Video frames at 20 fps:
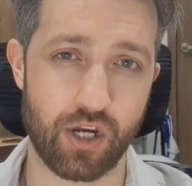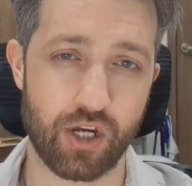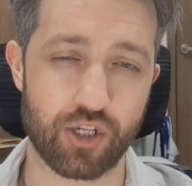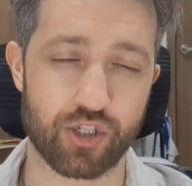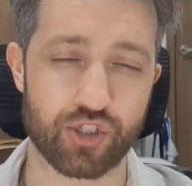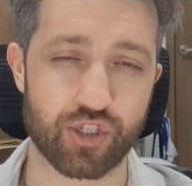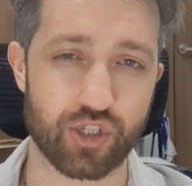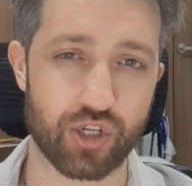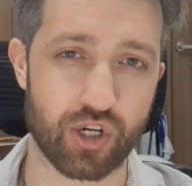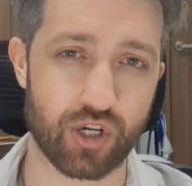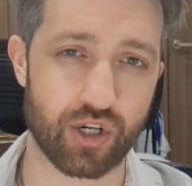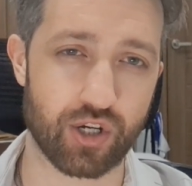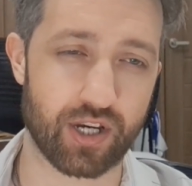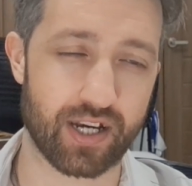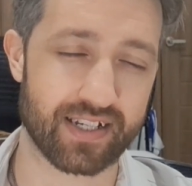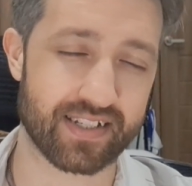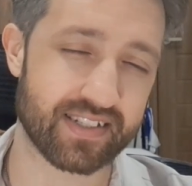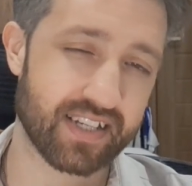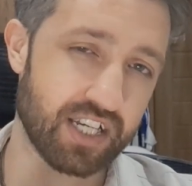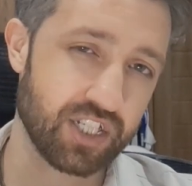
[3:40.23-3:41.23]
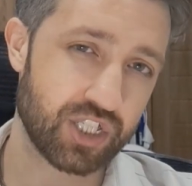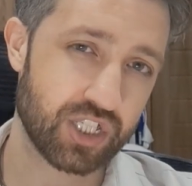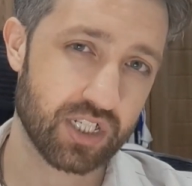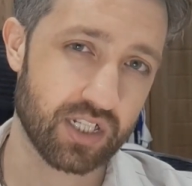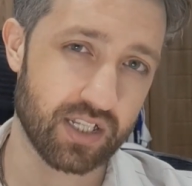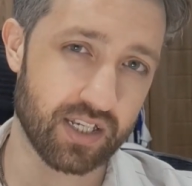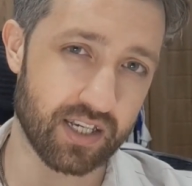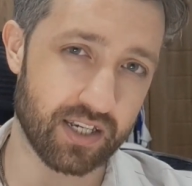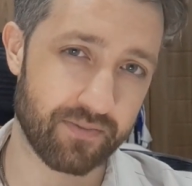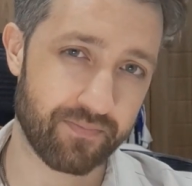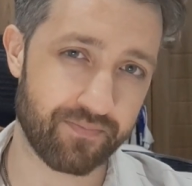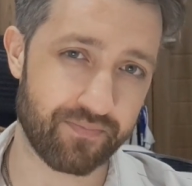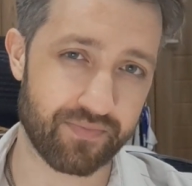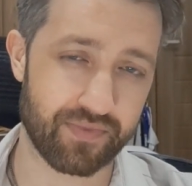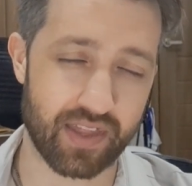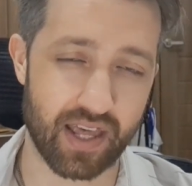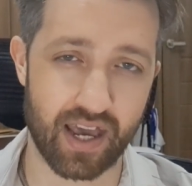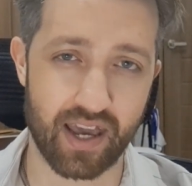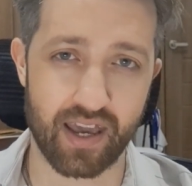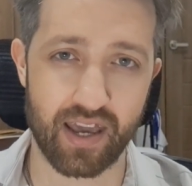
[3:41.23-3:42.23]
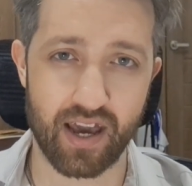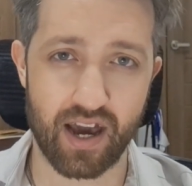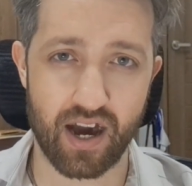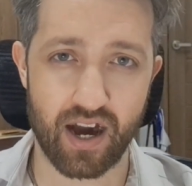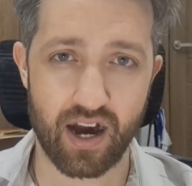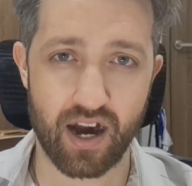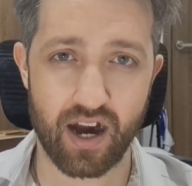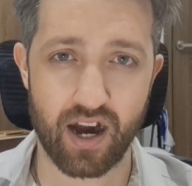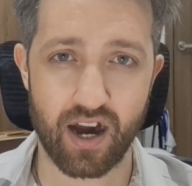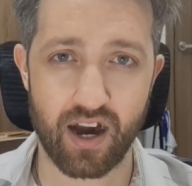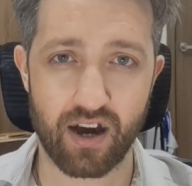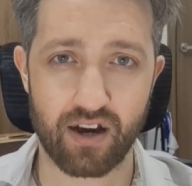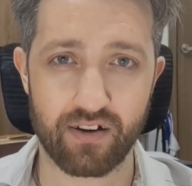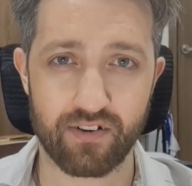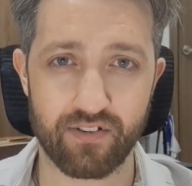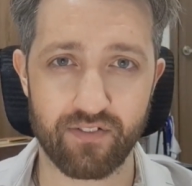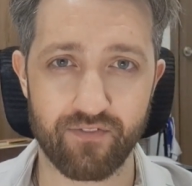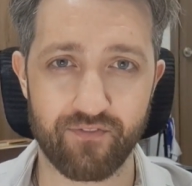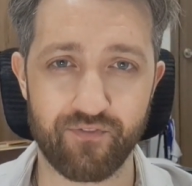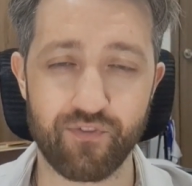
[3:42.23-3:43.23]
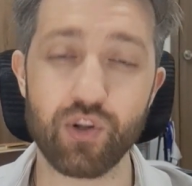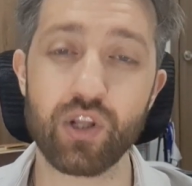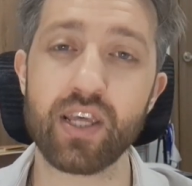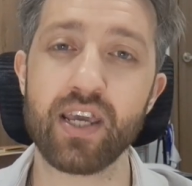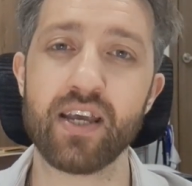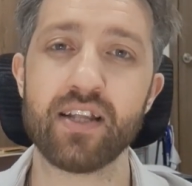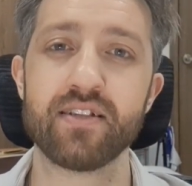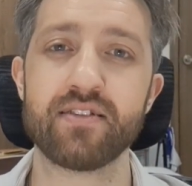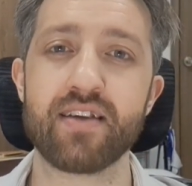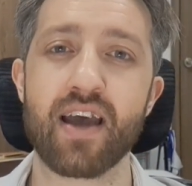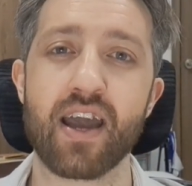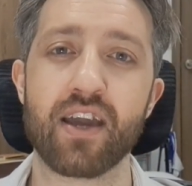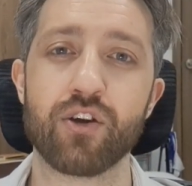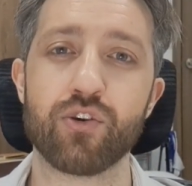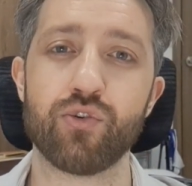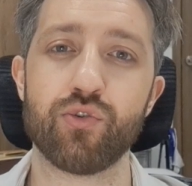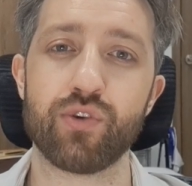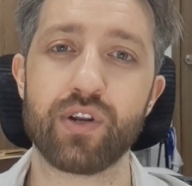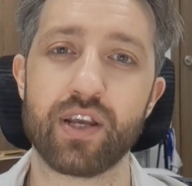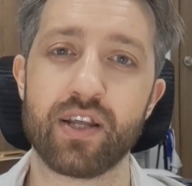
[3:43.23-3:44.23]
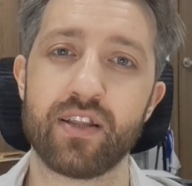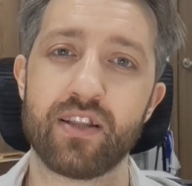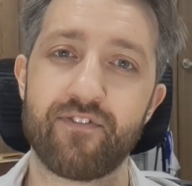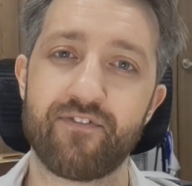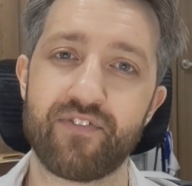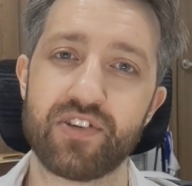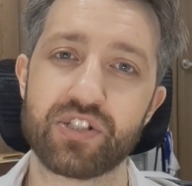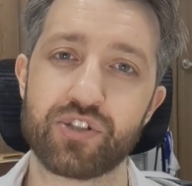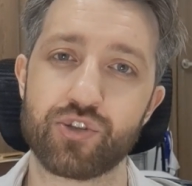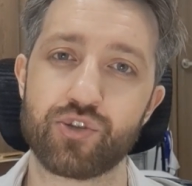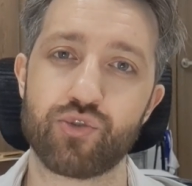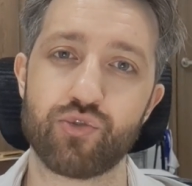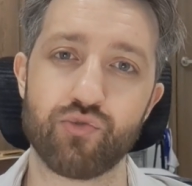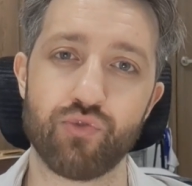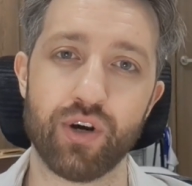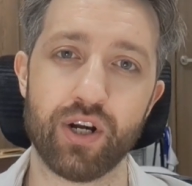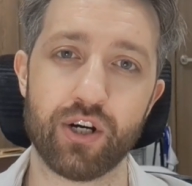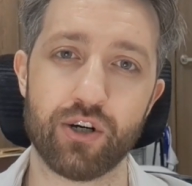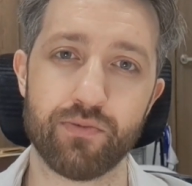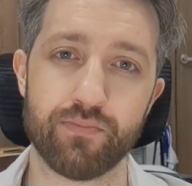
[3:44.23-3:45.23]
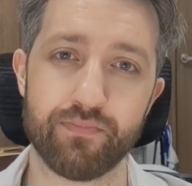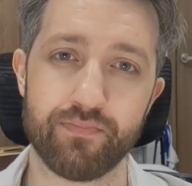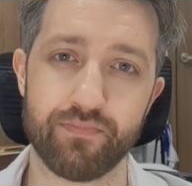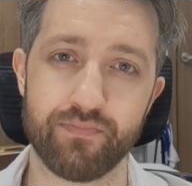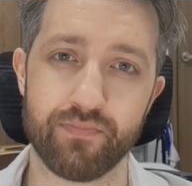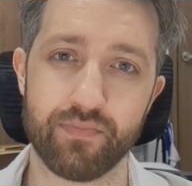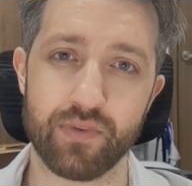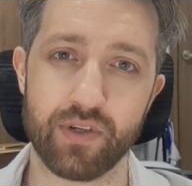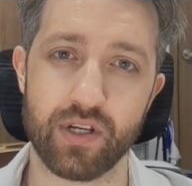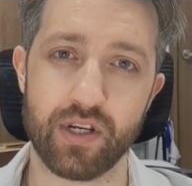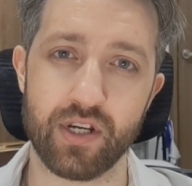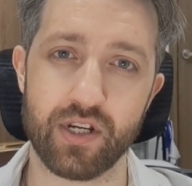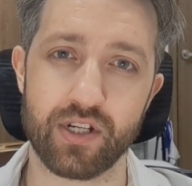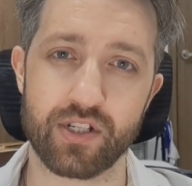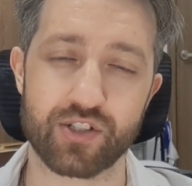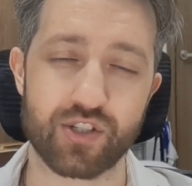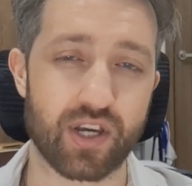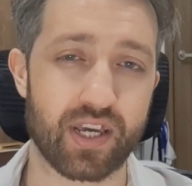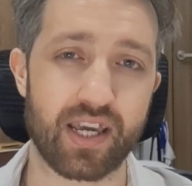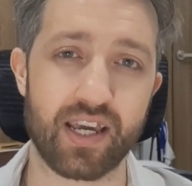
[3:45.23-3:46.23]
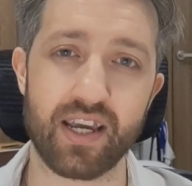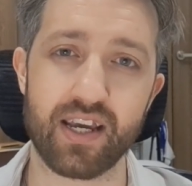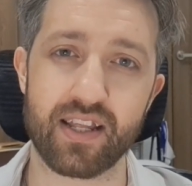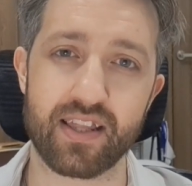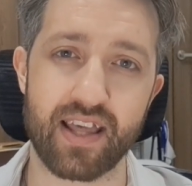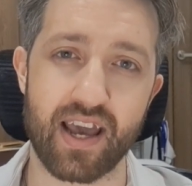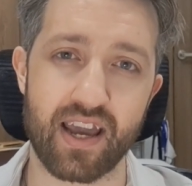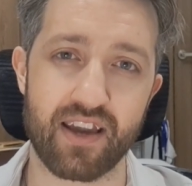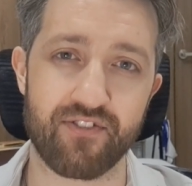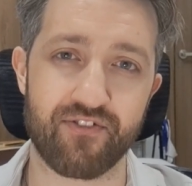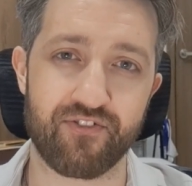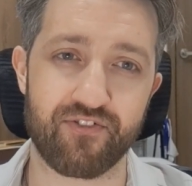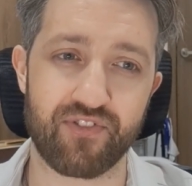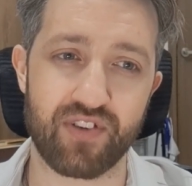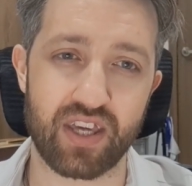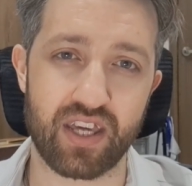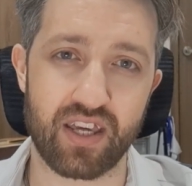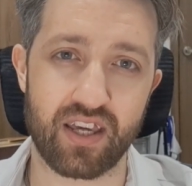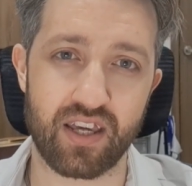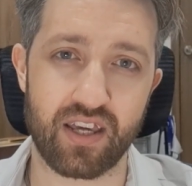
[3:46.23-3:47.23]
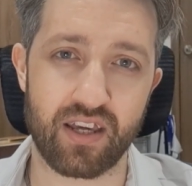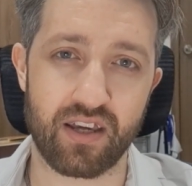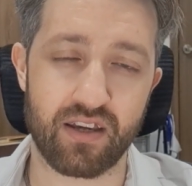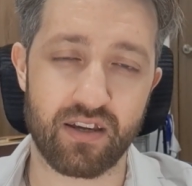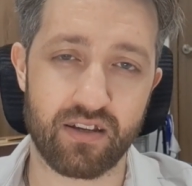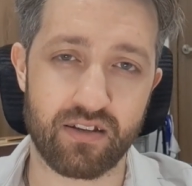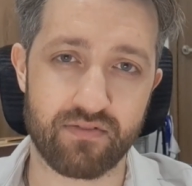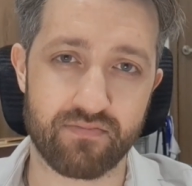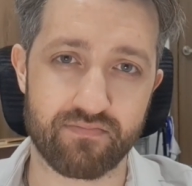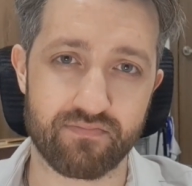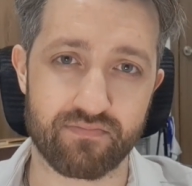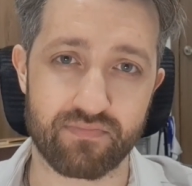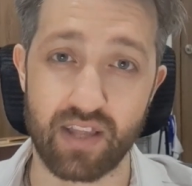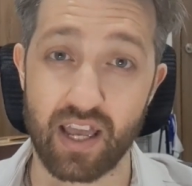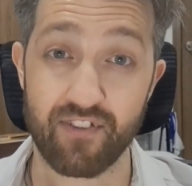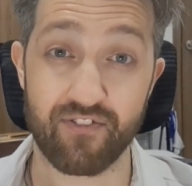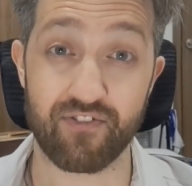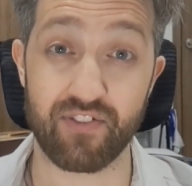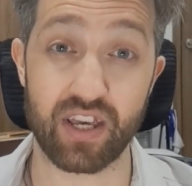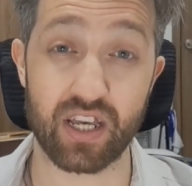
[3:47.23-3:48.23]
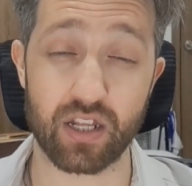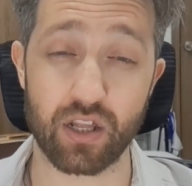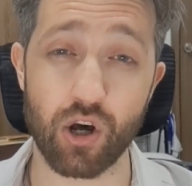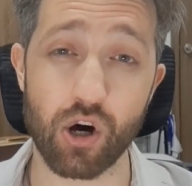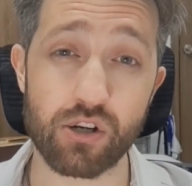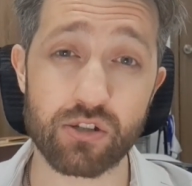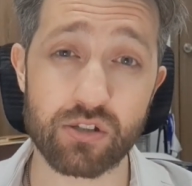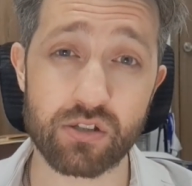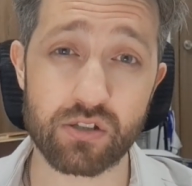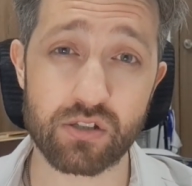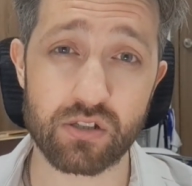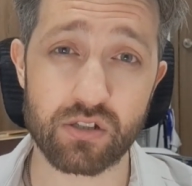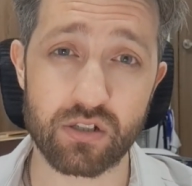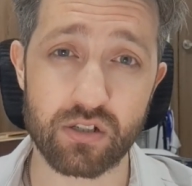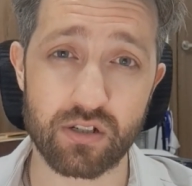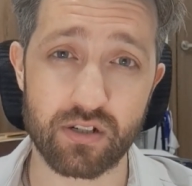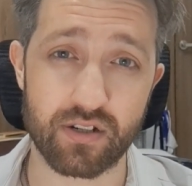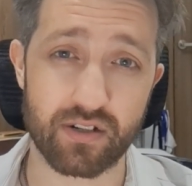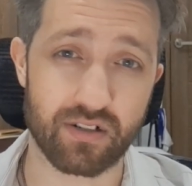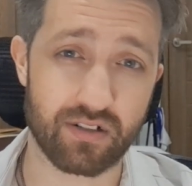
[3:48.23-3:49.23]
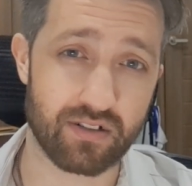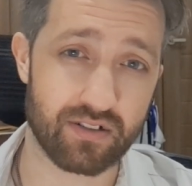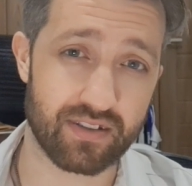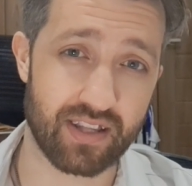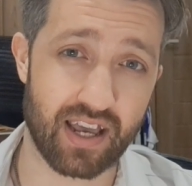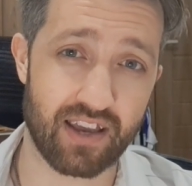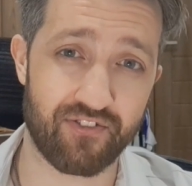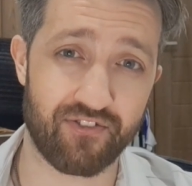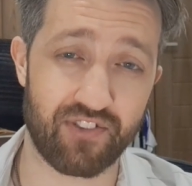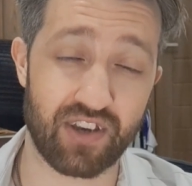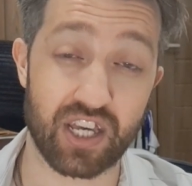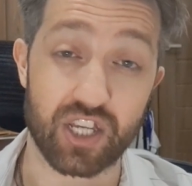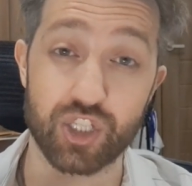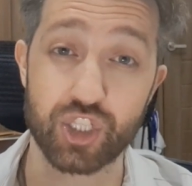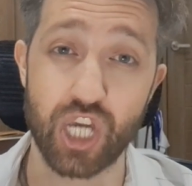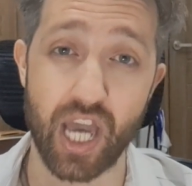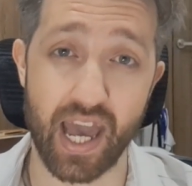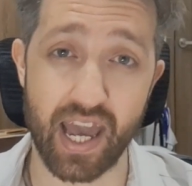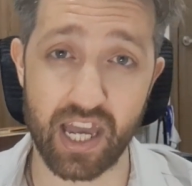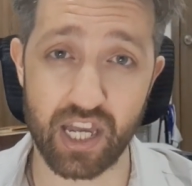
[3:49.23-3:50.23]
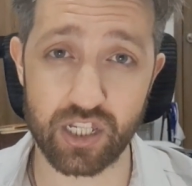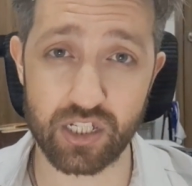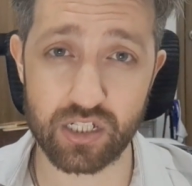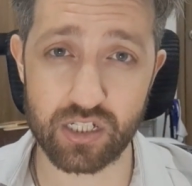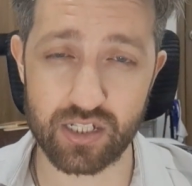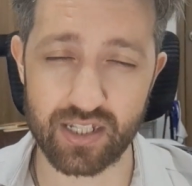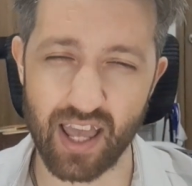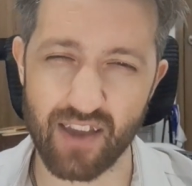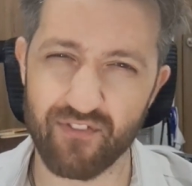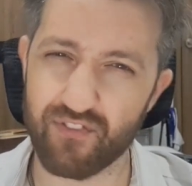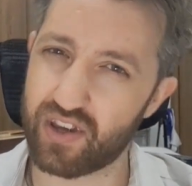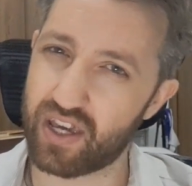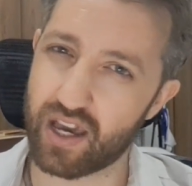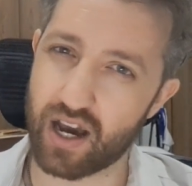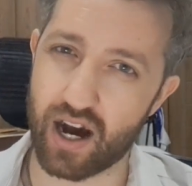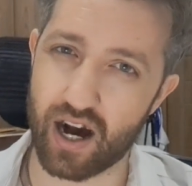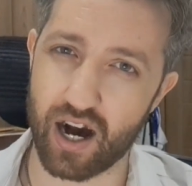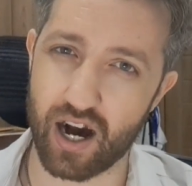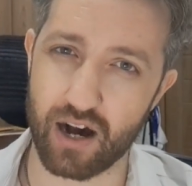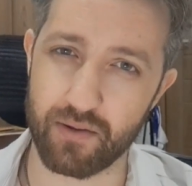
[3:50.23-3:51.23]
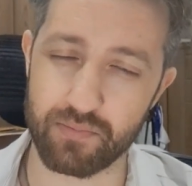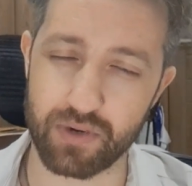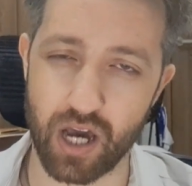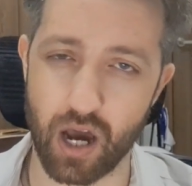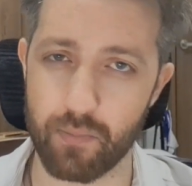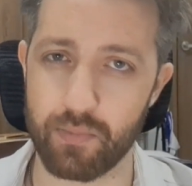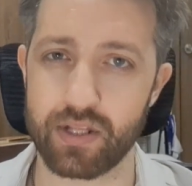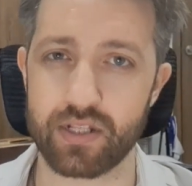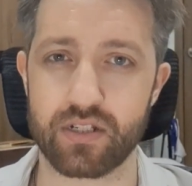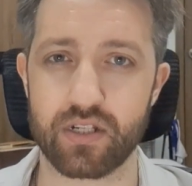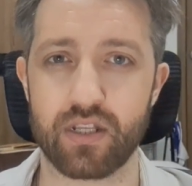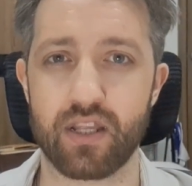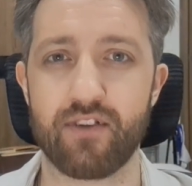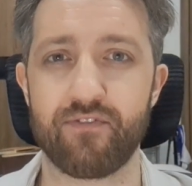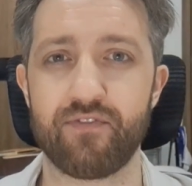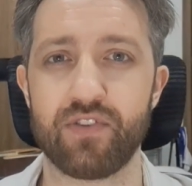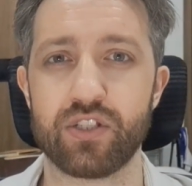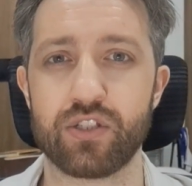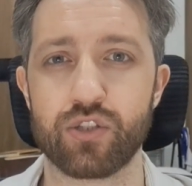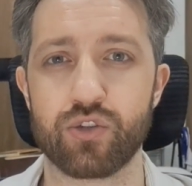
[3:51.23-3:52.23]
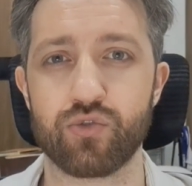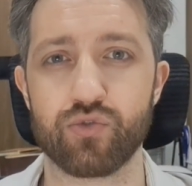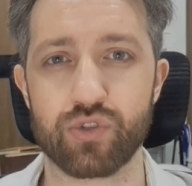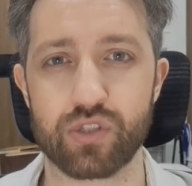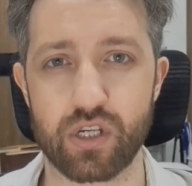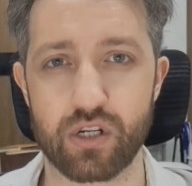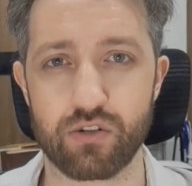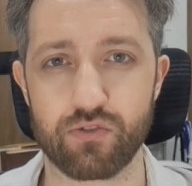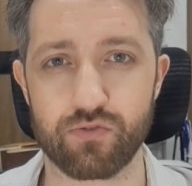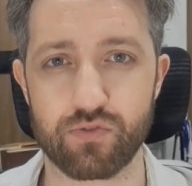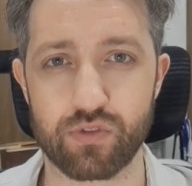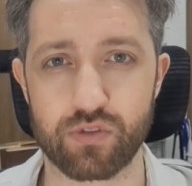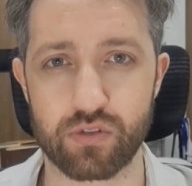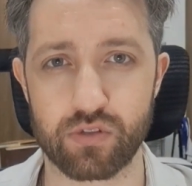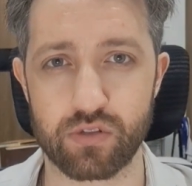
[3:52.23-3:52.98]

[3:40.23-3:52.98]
So essentially, they are fully entangled in the physical realm. So here they fear loss, they fear change, they fear harm coming to their physical selves.